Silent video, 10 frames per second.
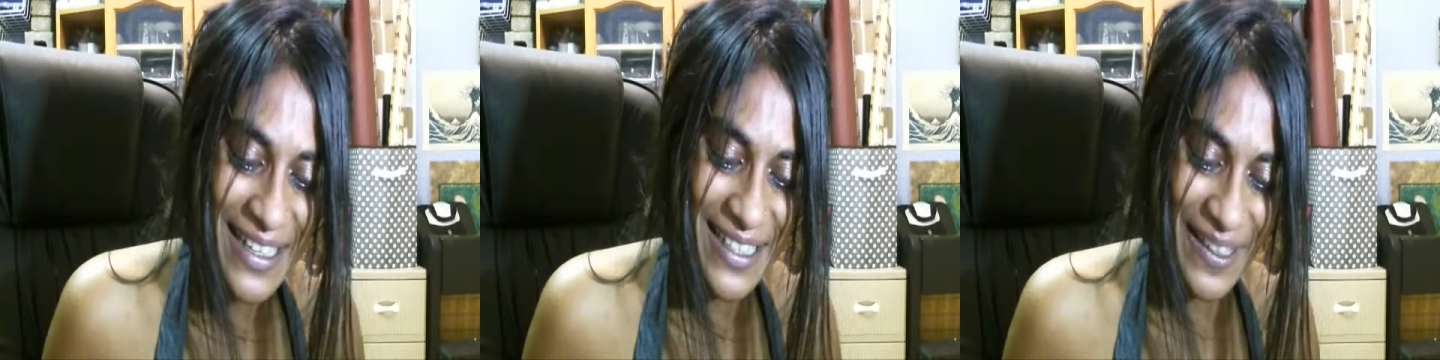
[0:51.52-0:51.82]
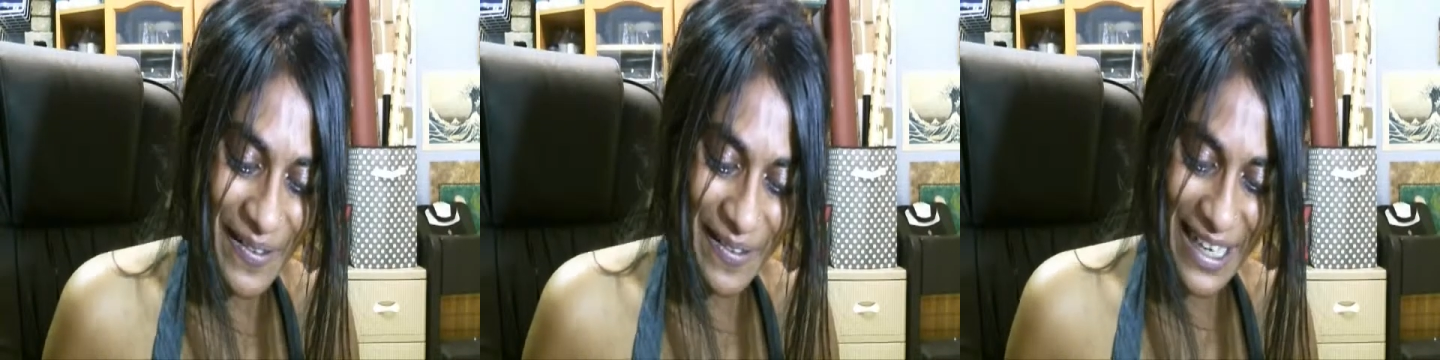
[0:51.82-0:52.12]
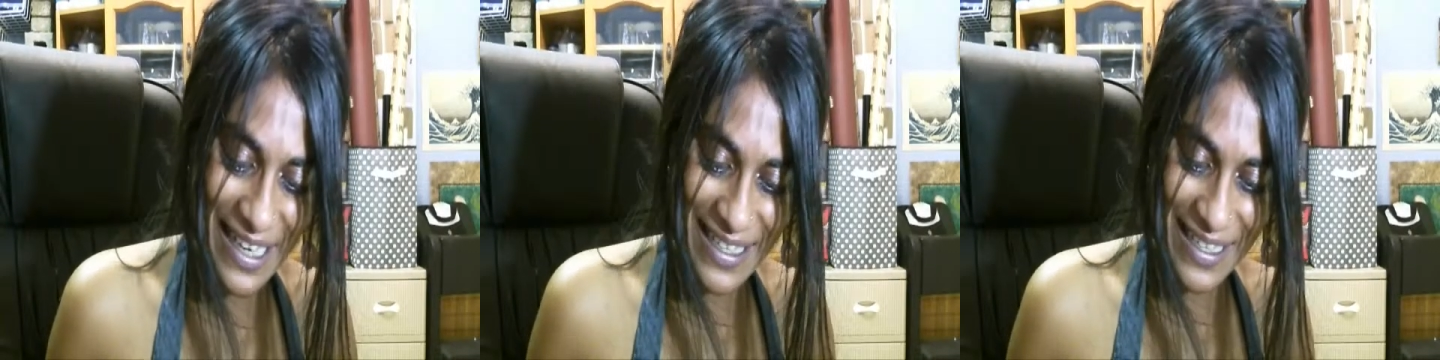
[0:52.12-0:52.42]
So what
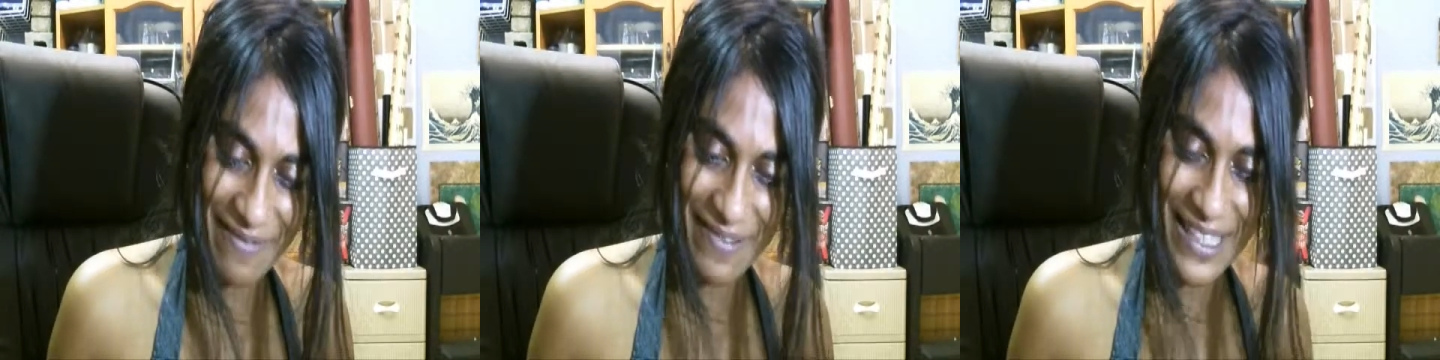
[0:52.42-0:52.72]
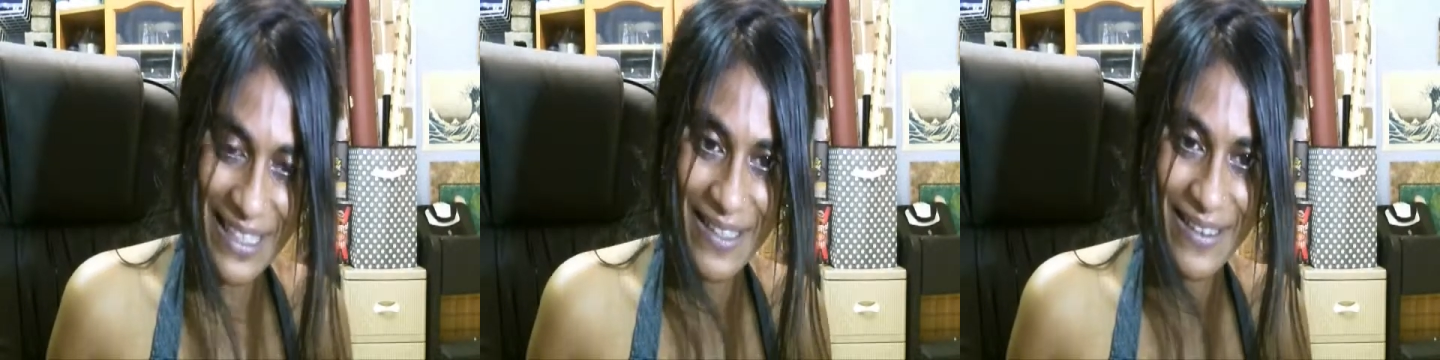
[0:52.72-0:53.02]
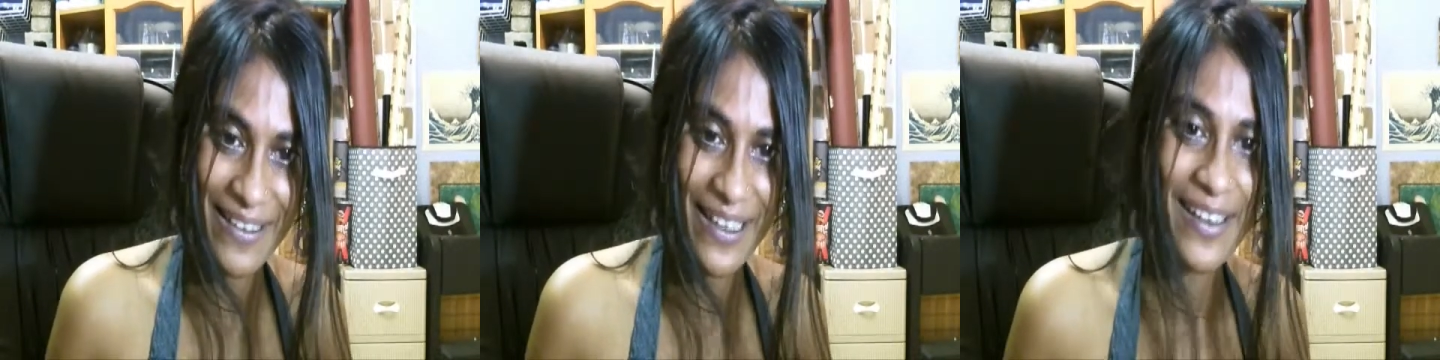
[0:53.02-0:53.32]
I did was I
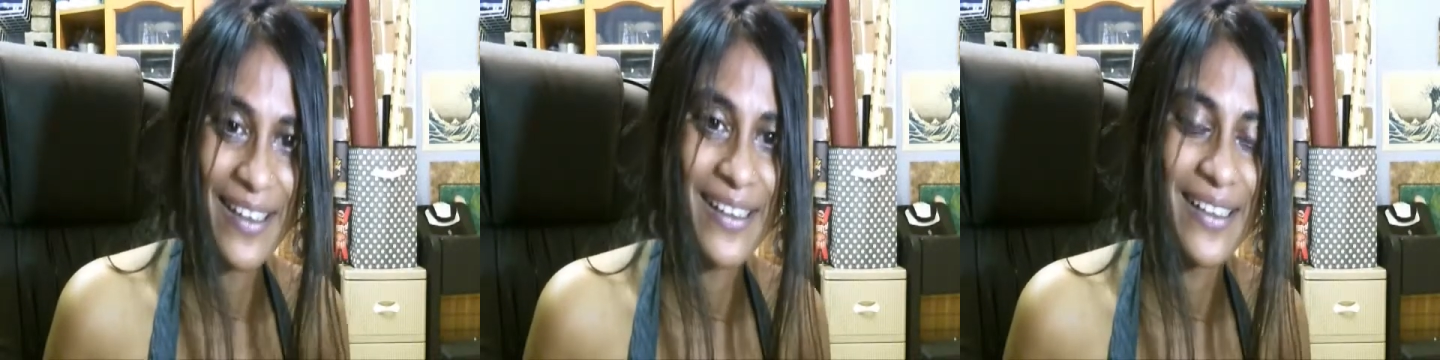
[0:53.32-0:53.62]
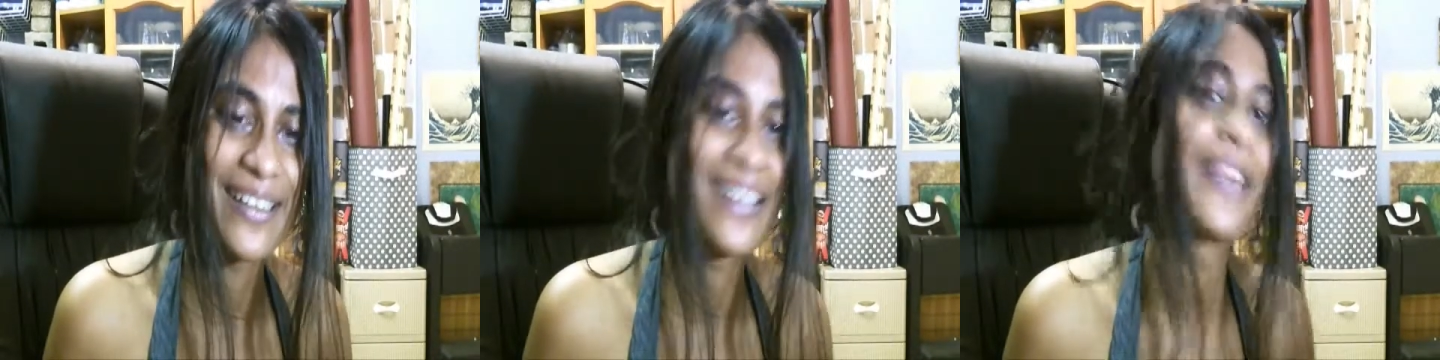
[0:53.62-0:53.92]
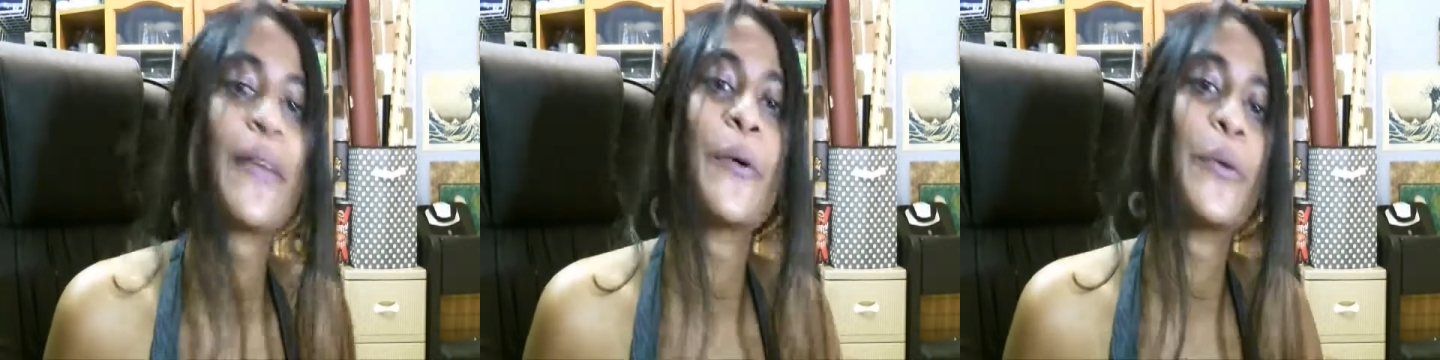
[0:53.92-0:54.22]
took regular
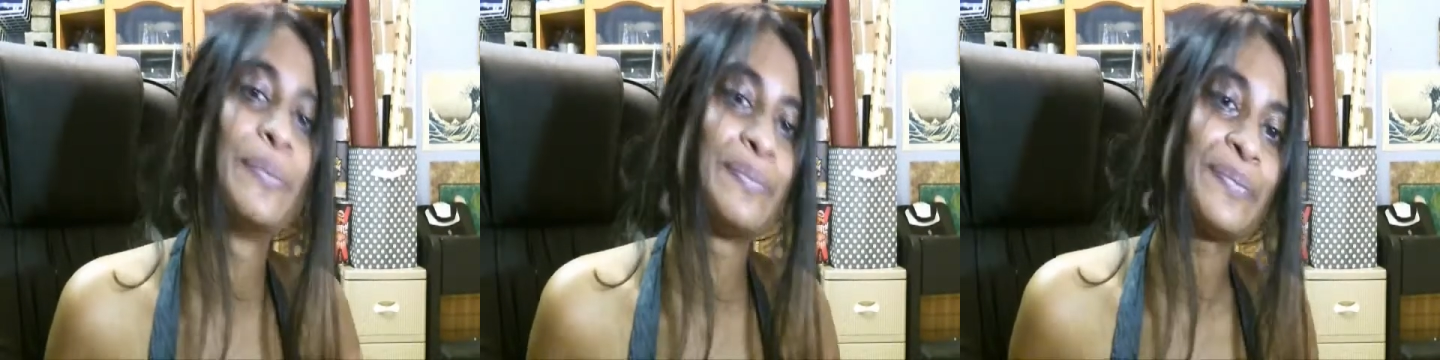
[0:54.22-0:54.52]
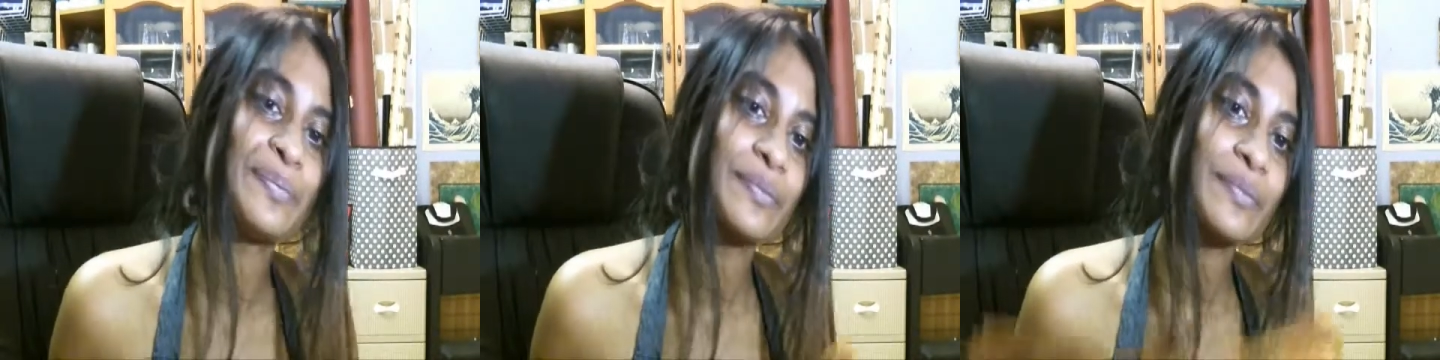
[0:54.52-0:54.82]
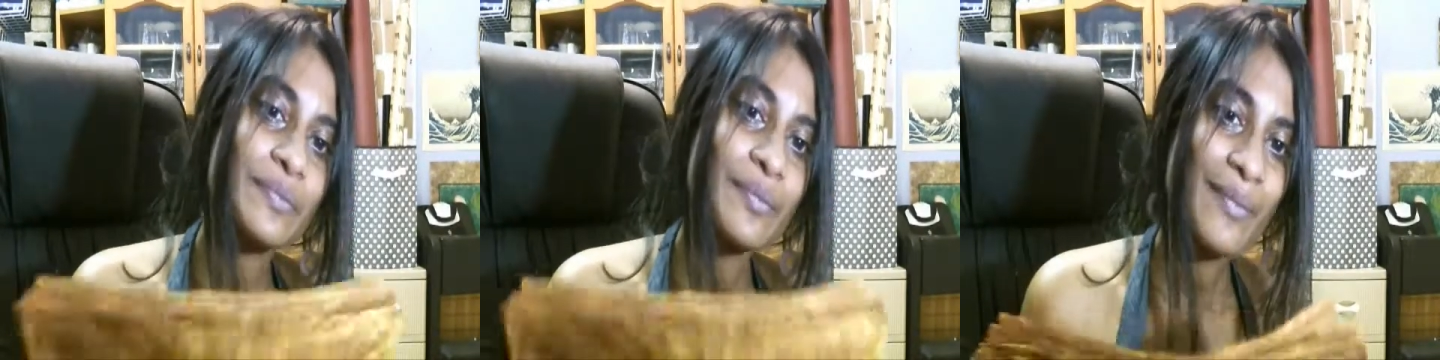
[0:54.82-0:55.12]
yellow
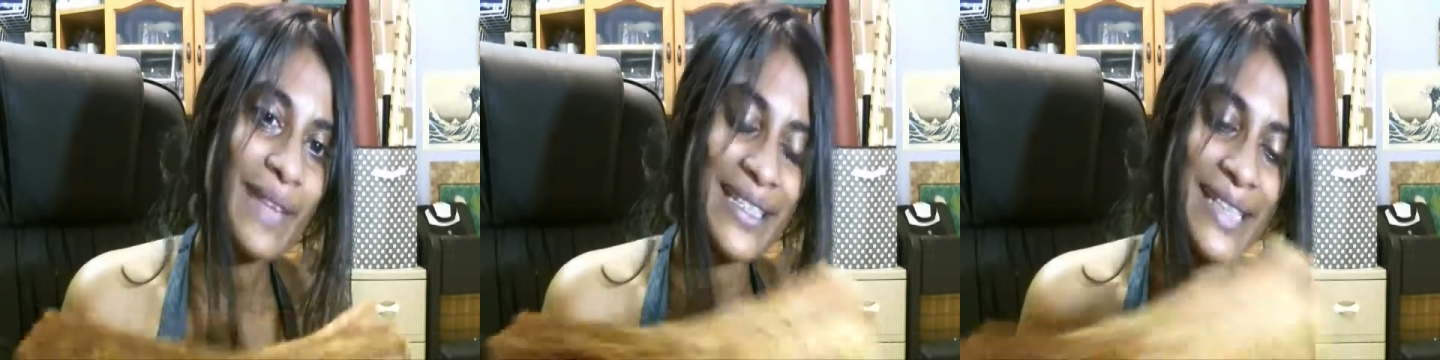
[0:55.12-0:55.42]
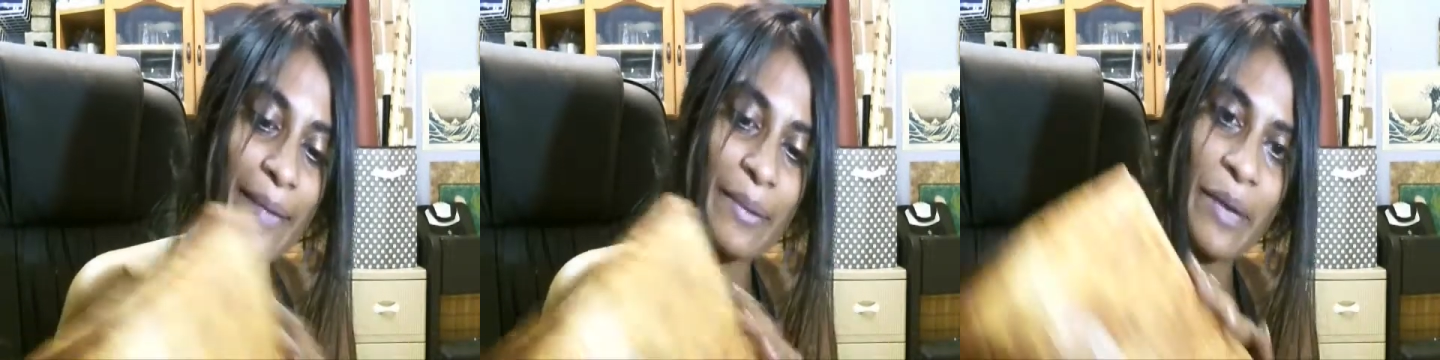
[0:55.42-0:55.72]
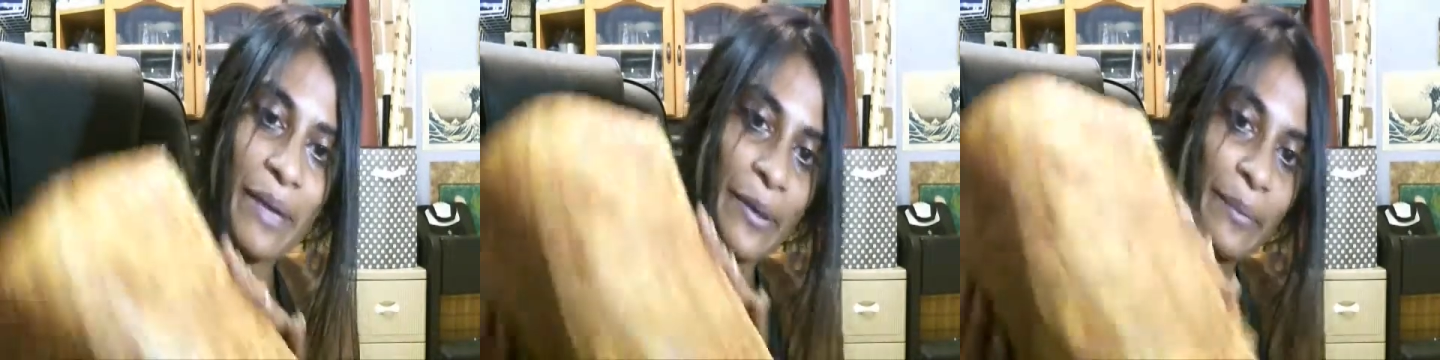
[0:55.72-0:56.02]
typing
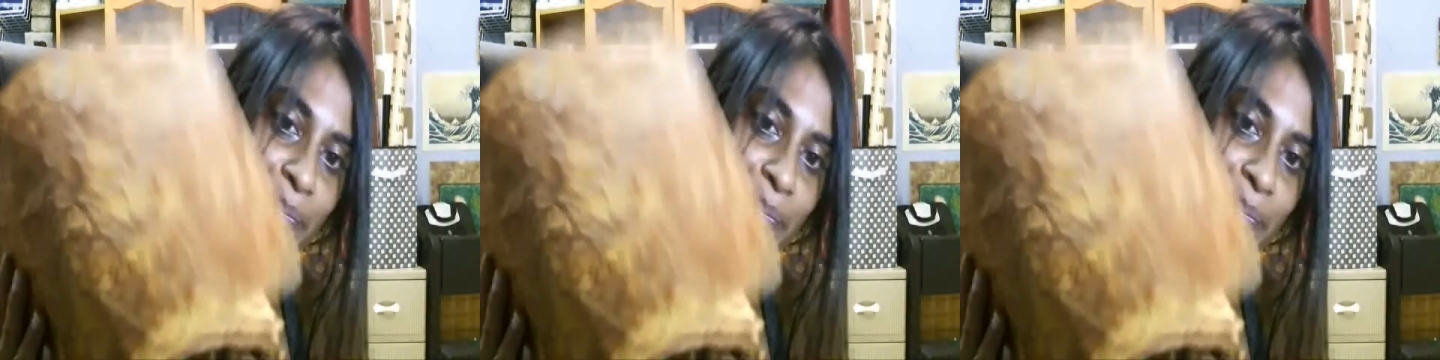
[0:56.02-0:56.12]
paper,